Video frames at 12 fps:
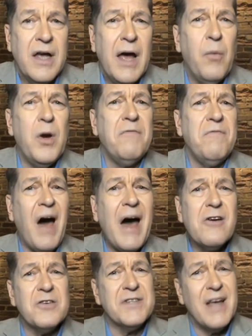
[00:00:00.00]
and want to
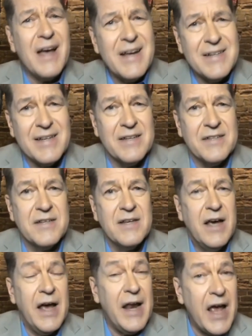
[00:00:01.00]
fire scientists
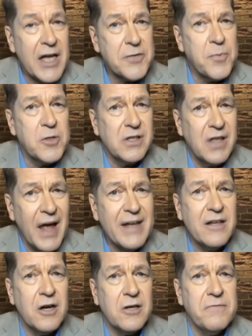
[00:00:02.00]
and experts like
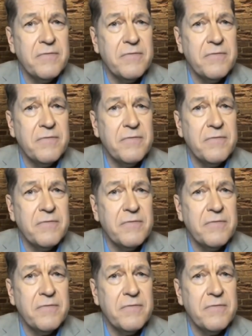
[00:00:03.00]
Dr.